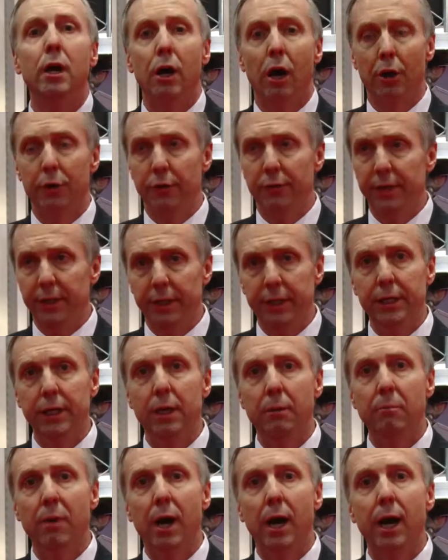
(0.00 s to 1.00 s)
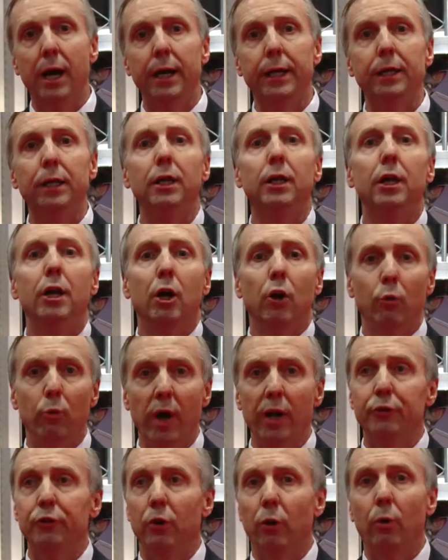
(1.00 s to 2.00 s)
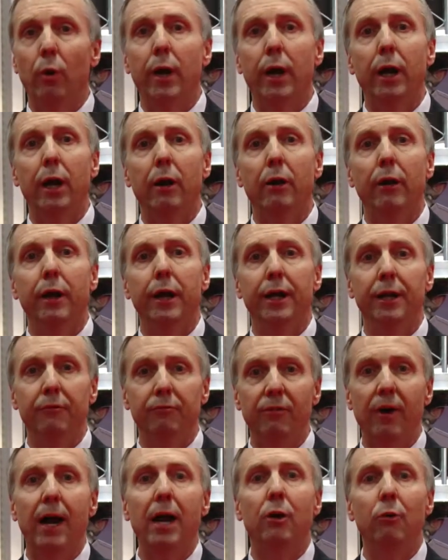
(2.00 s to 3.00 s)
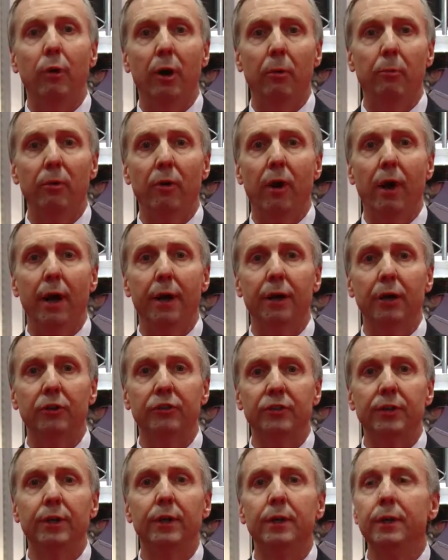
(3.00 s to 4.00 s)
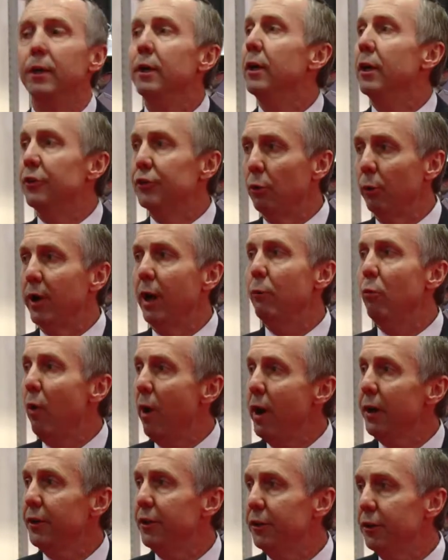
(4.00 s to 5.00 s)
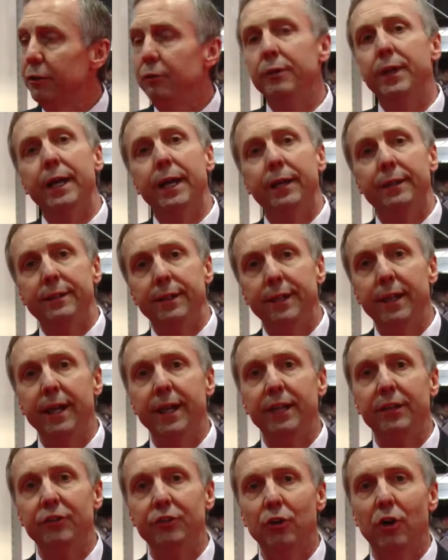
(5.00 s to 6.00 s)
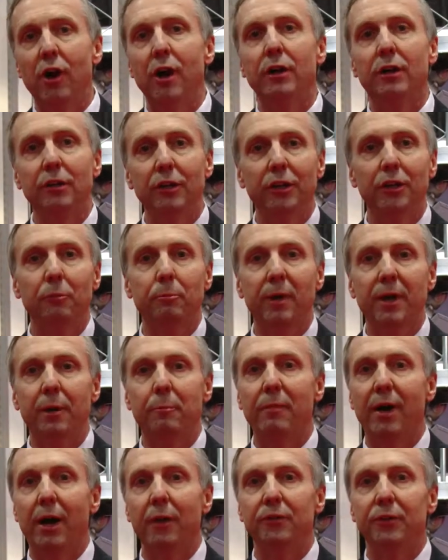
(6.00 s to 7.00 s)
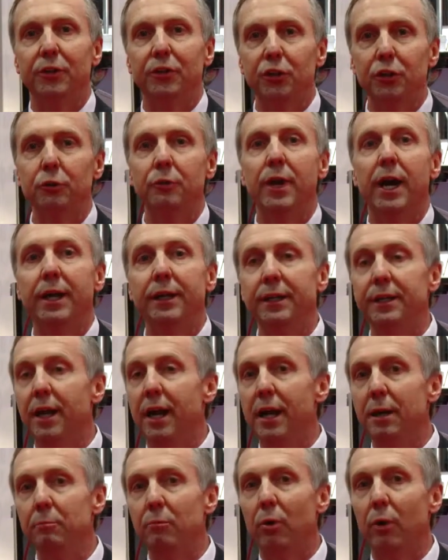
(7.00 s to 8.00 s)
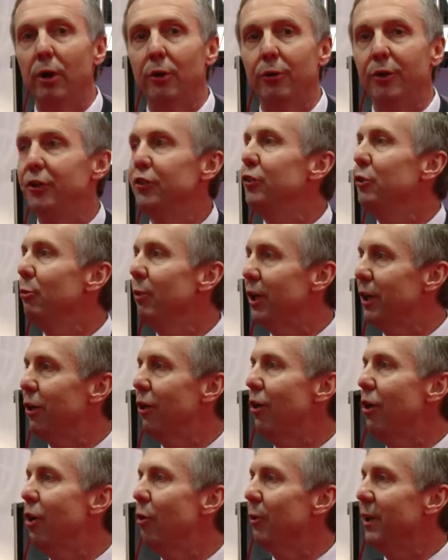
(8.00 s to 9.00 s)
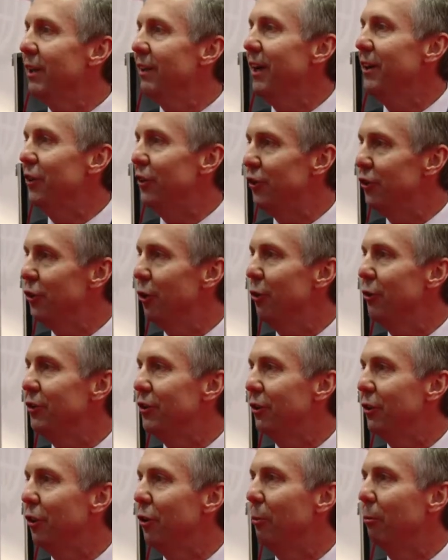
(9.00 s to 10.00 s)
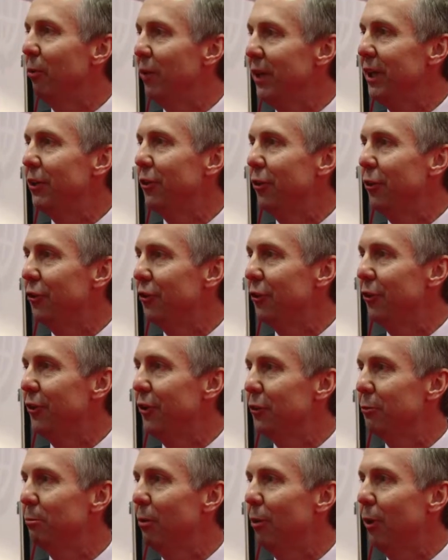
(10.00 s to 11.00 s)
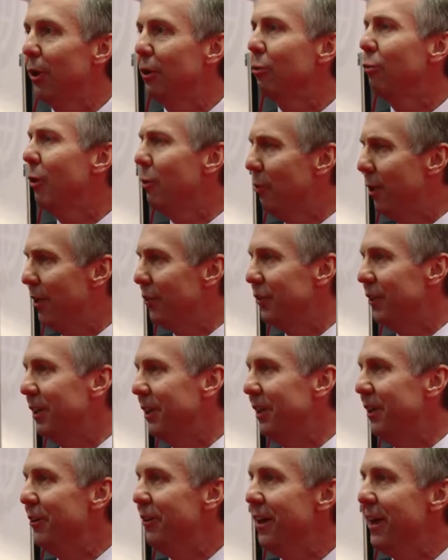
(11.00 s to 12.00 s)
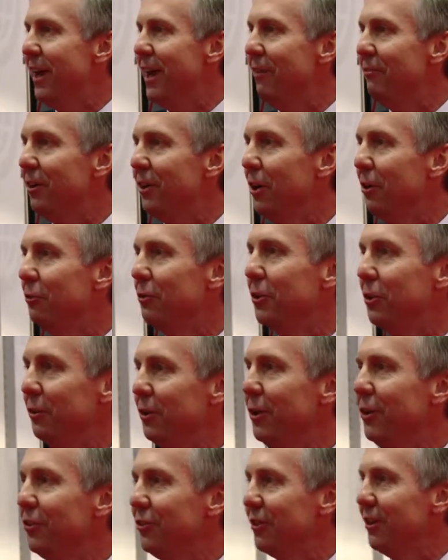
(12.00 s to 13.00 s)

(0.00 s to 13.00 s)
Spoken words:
under the EMI, RetroAir, and EnvioAir products. So what I want to do, Dan, today is talk a little bit about the 299 boiler. And as you recall, we kind of showed you a little precursor of this boiler. What was it, a year and a half ago, 2 years